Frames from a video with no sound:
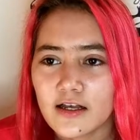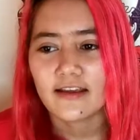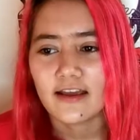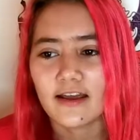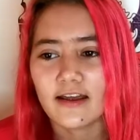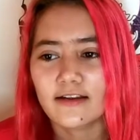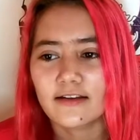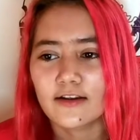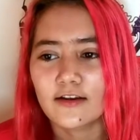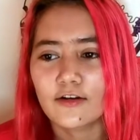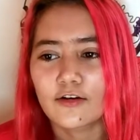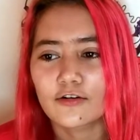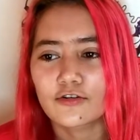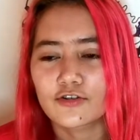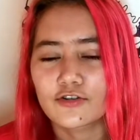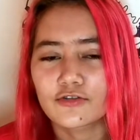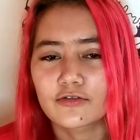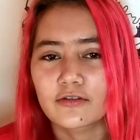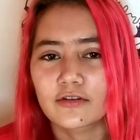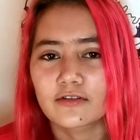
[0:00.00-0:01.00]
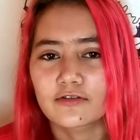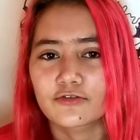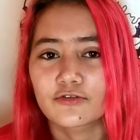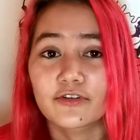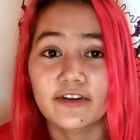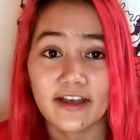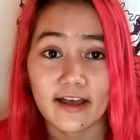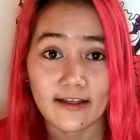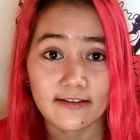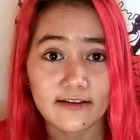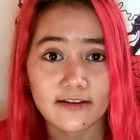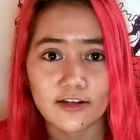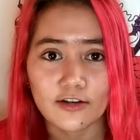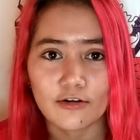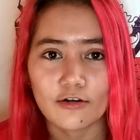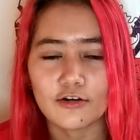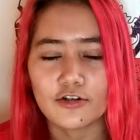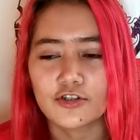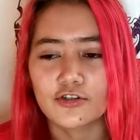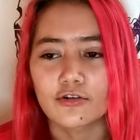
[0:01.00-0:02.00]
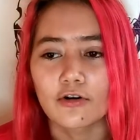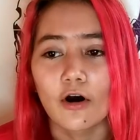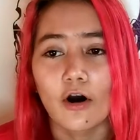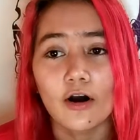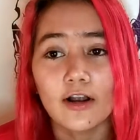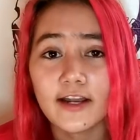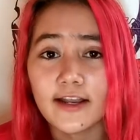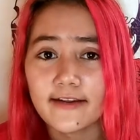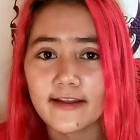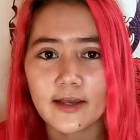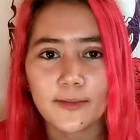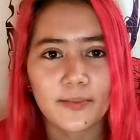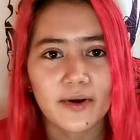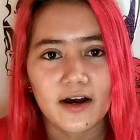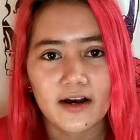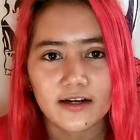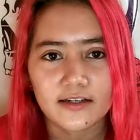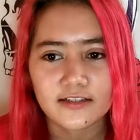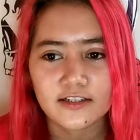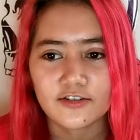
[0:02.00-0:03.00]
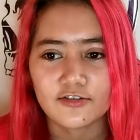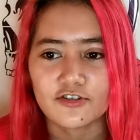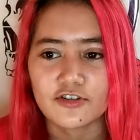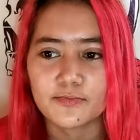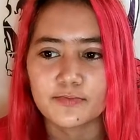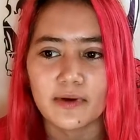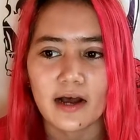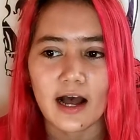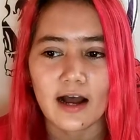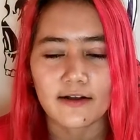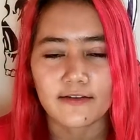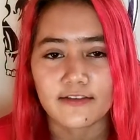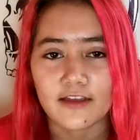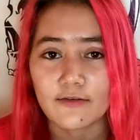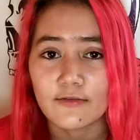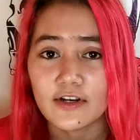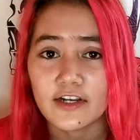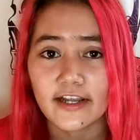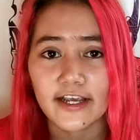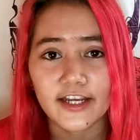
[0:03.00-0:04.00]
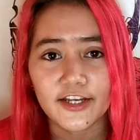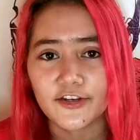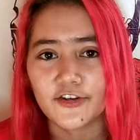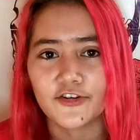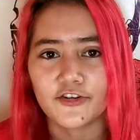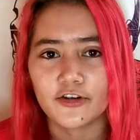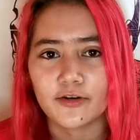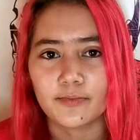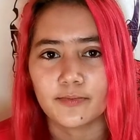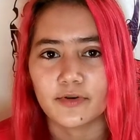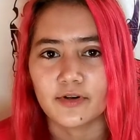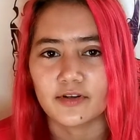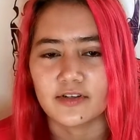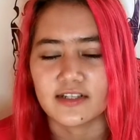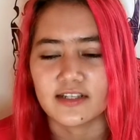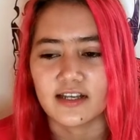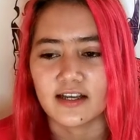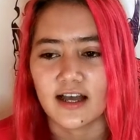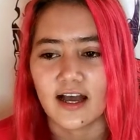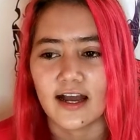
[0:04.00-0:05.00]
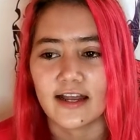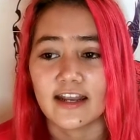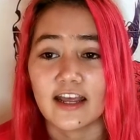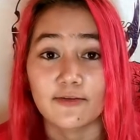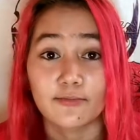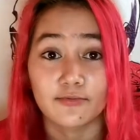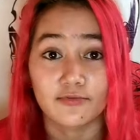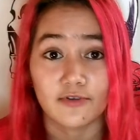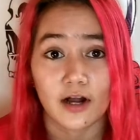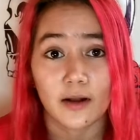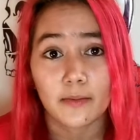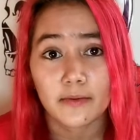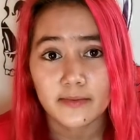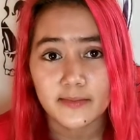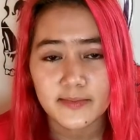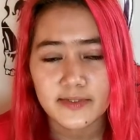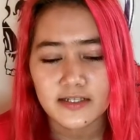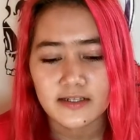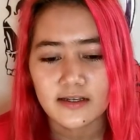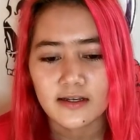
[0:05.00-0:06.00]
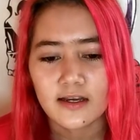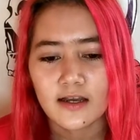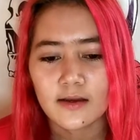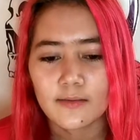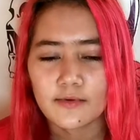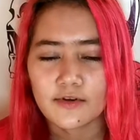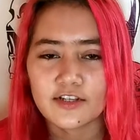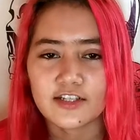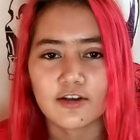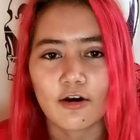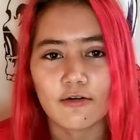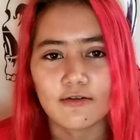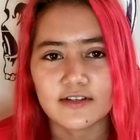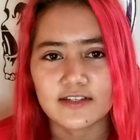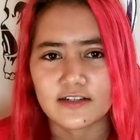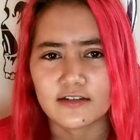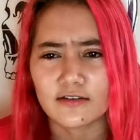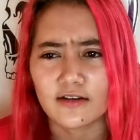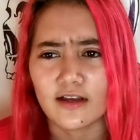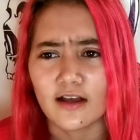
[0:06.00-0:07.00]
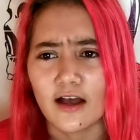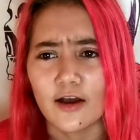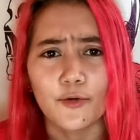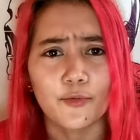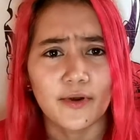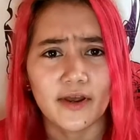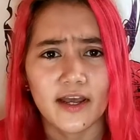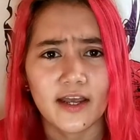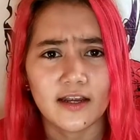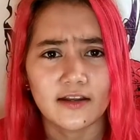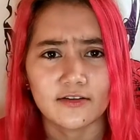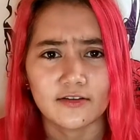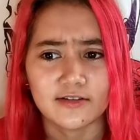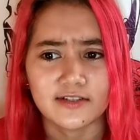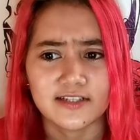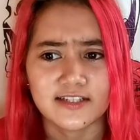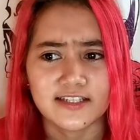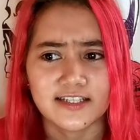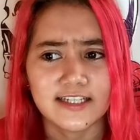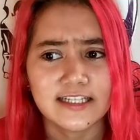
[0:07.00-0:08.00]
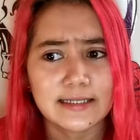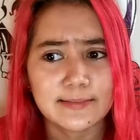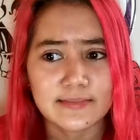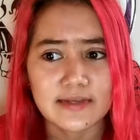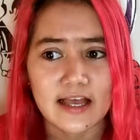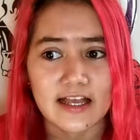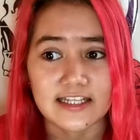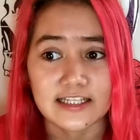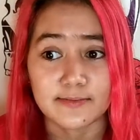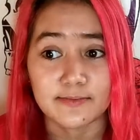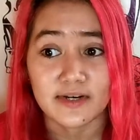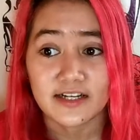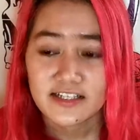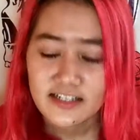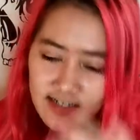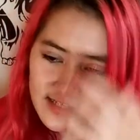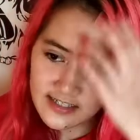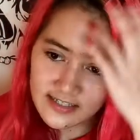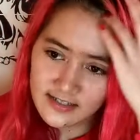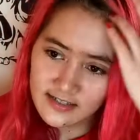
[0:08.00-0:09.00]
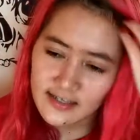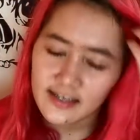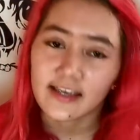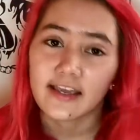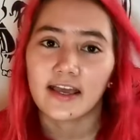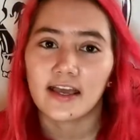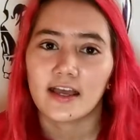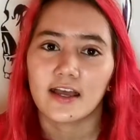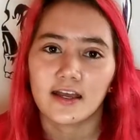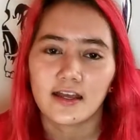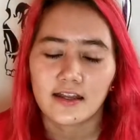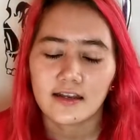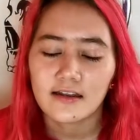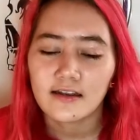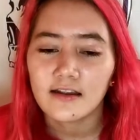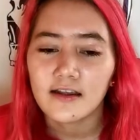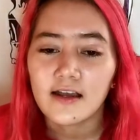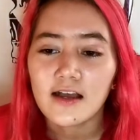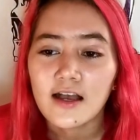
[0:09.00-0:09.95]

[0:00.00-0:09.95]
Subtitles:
Then they go to a holiday party to spark their relationship because they kind of have problems. He's always away and don't see them as much as he can.